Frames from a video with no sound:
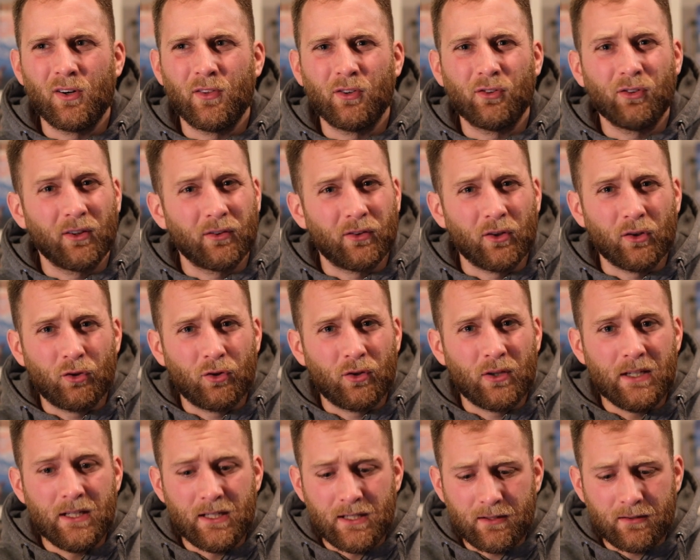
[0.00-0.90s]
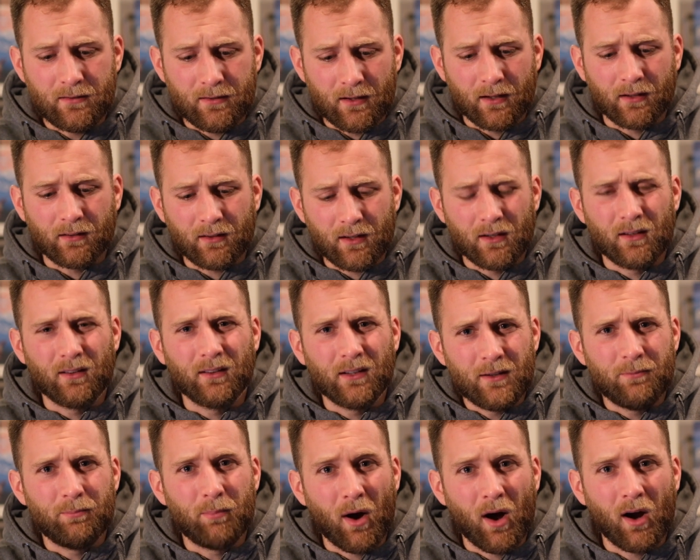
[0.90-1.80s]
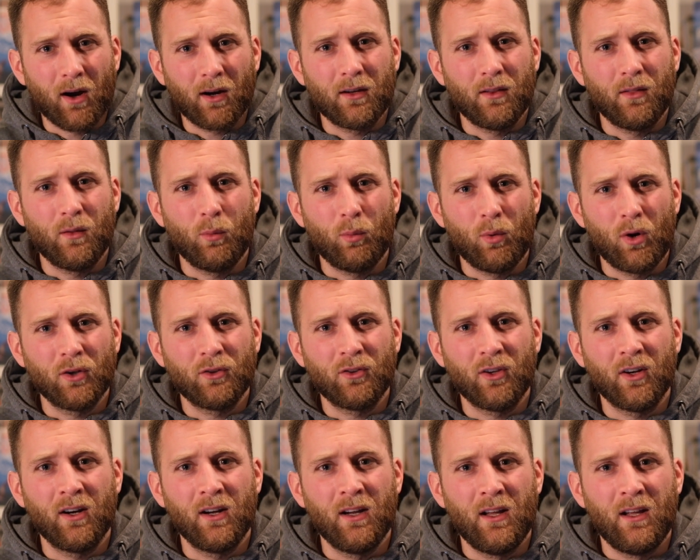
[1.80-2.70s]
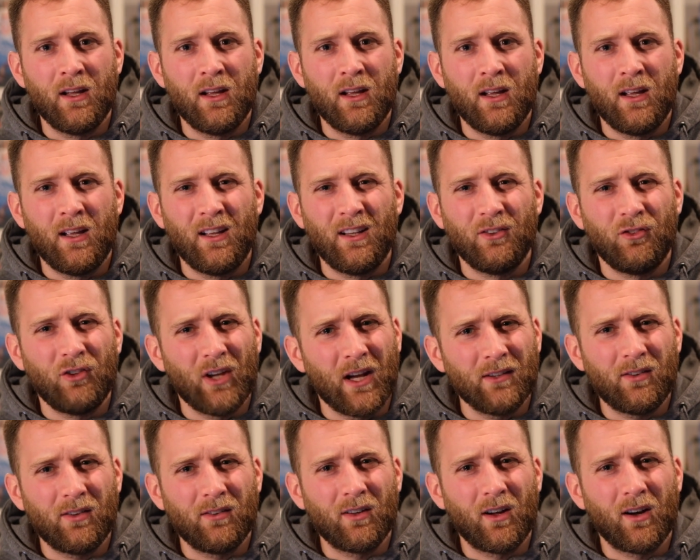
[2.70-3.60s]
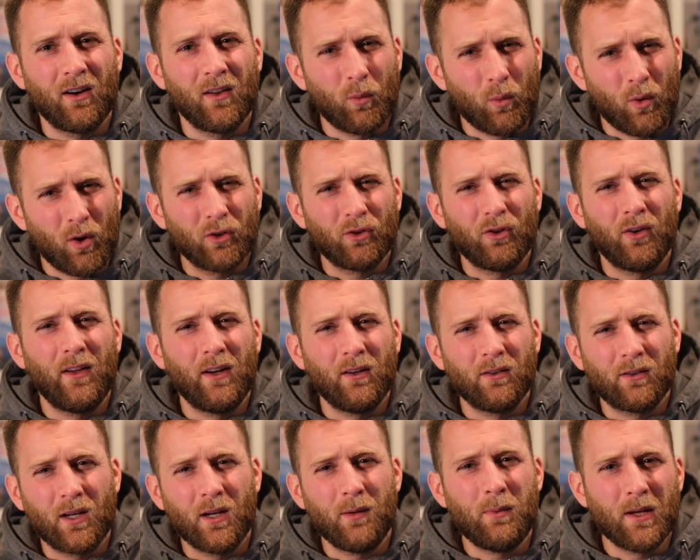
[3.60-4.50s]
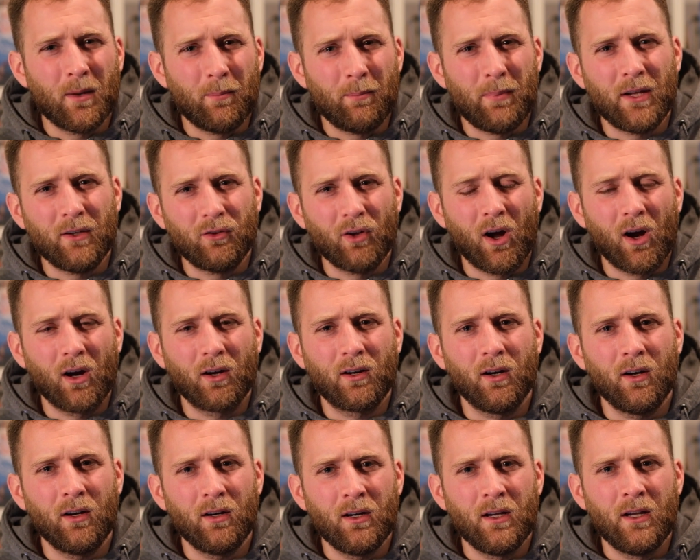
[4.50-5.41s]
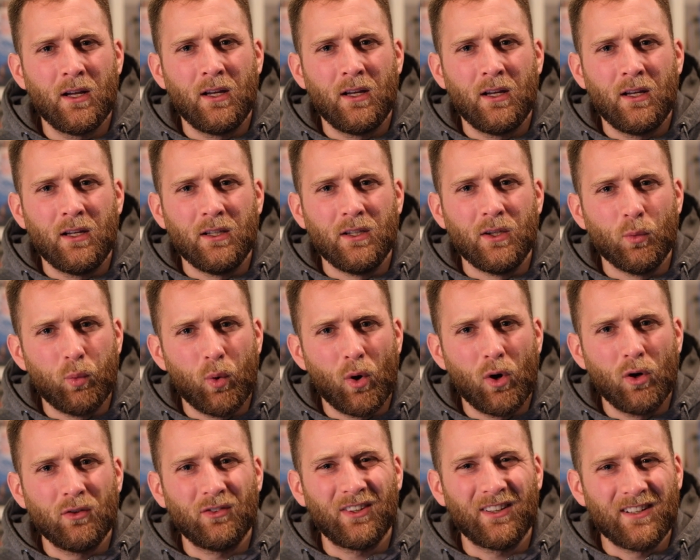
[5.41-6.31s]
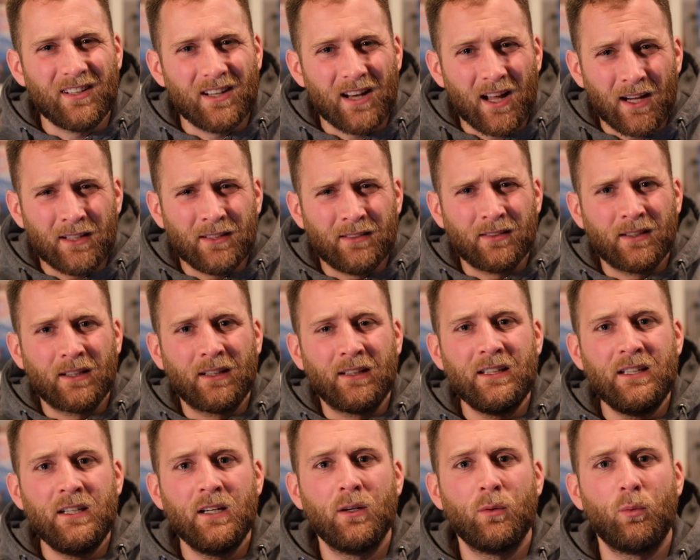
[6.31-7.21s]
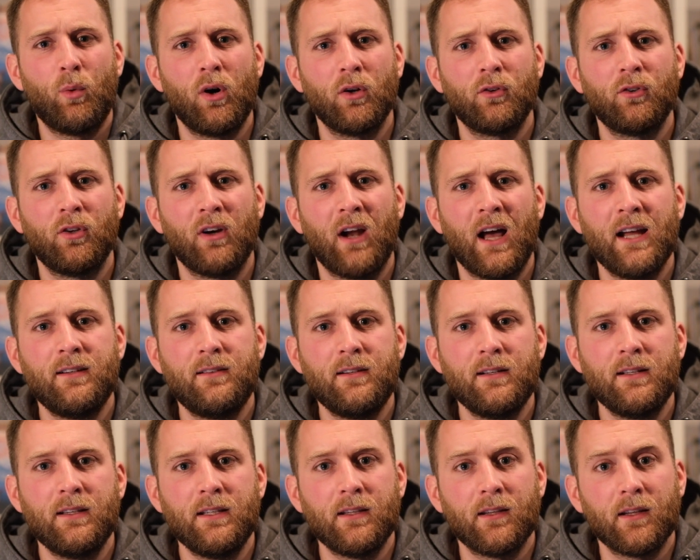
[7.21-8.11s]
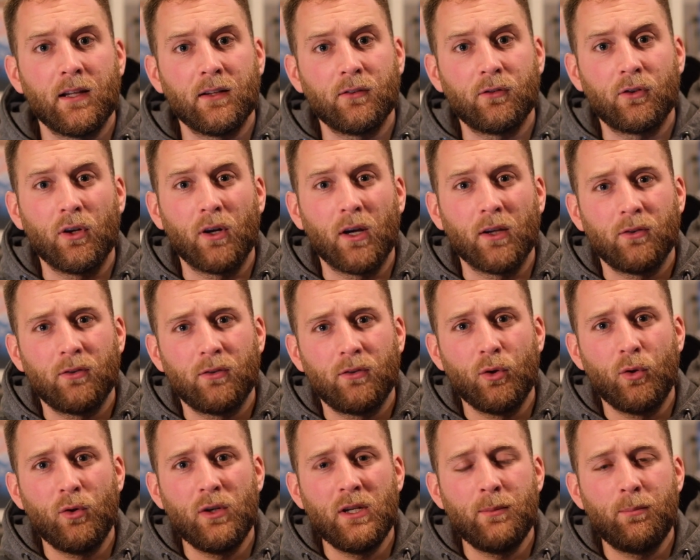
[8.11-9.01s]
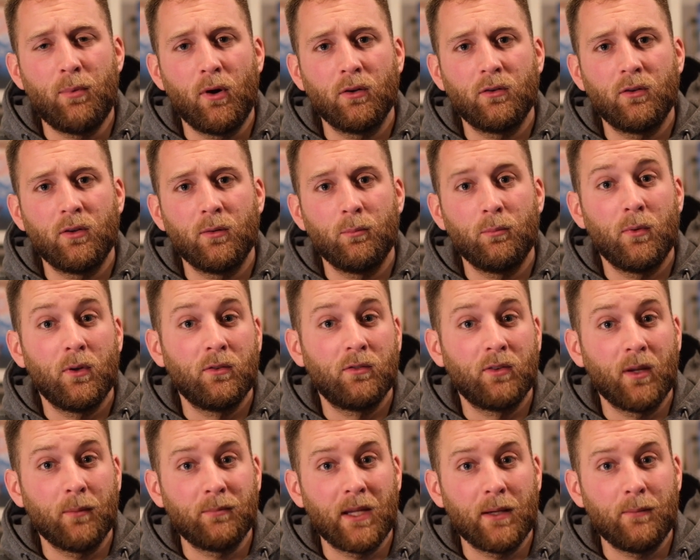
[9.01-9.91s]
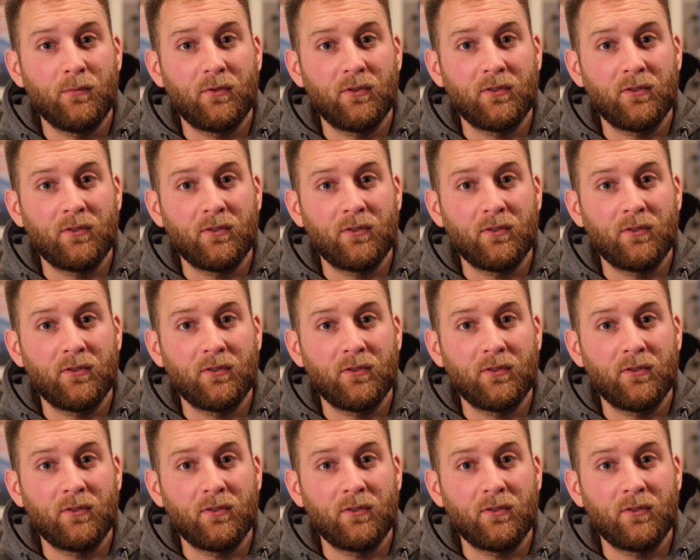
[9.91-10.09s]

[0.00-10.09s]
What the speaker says: there's lots of trees that kind of leave bark in the water, chances are the water there is going to be a bit darker. You want nice clear water, ideally that's got a stony bottom, sometimes